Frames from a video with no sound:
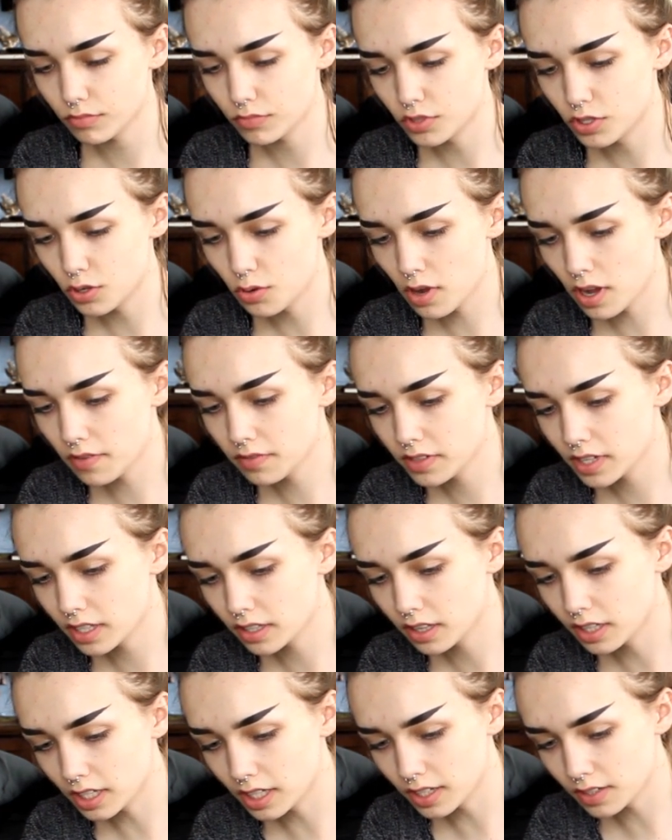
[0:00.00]
do have
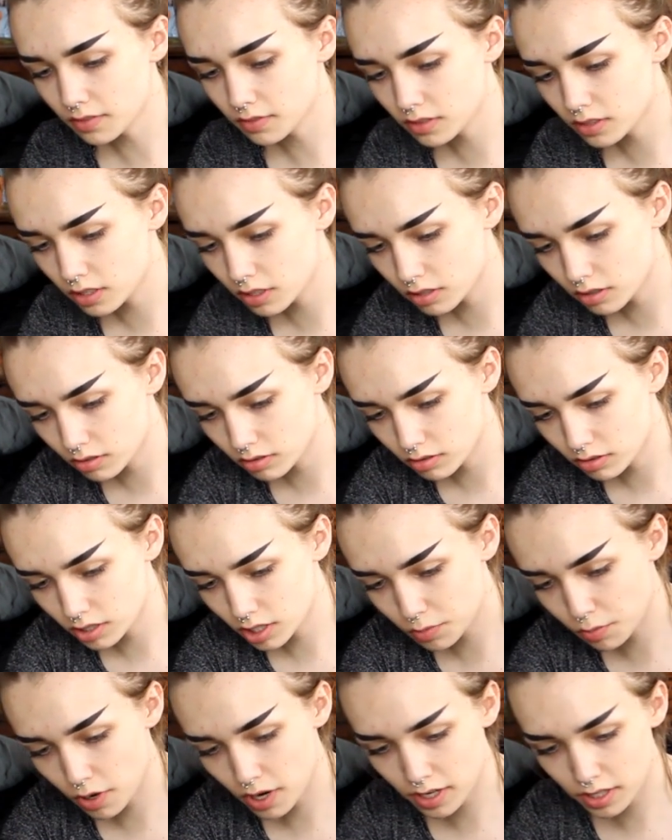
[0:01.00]
dead leaves.
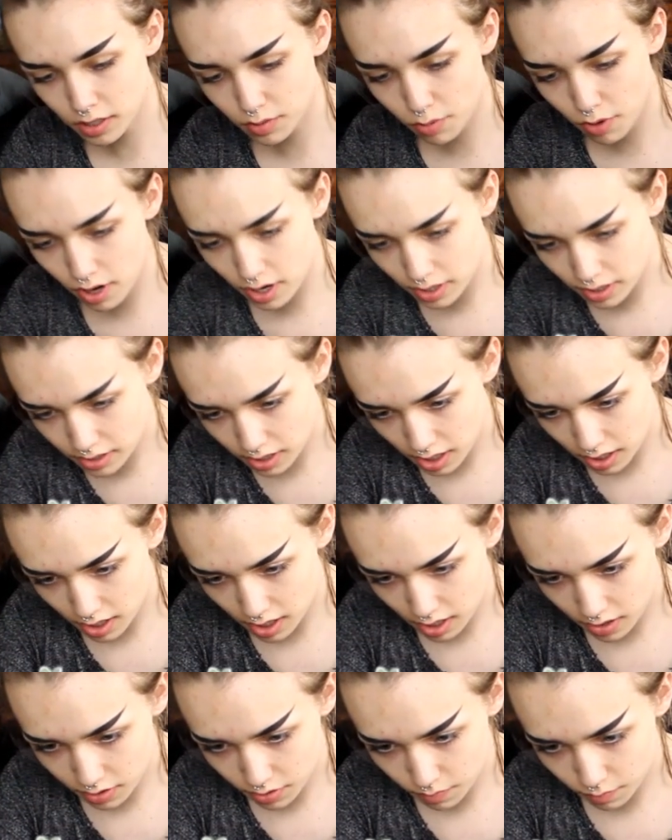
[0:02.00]
Surprise, surprise. I
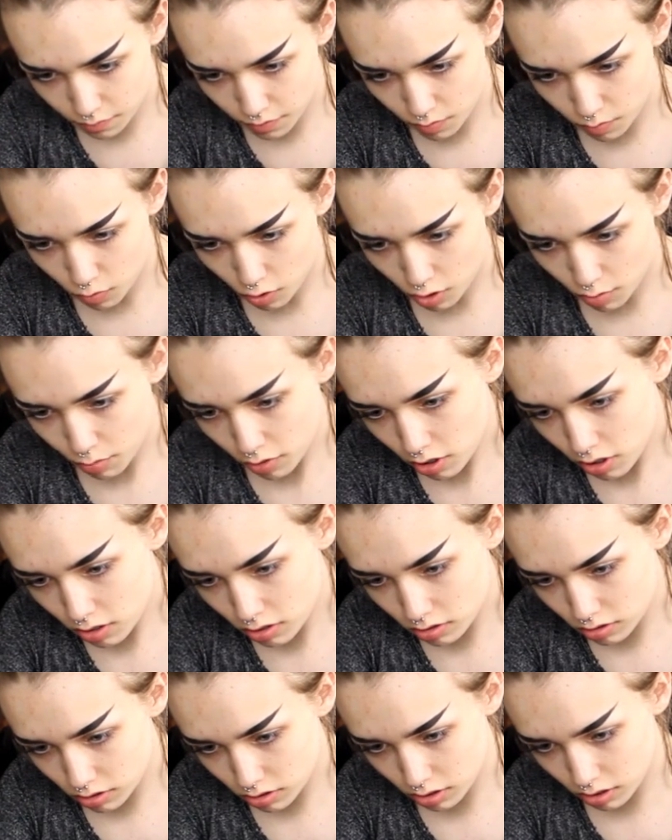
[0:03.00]
got them from
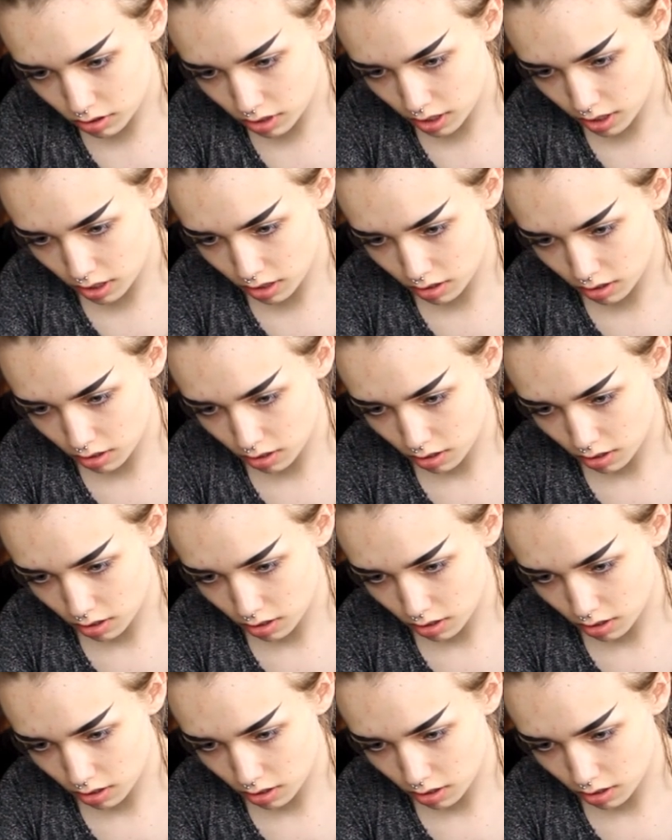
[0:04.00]
Walmart, so like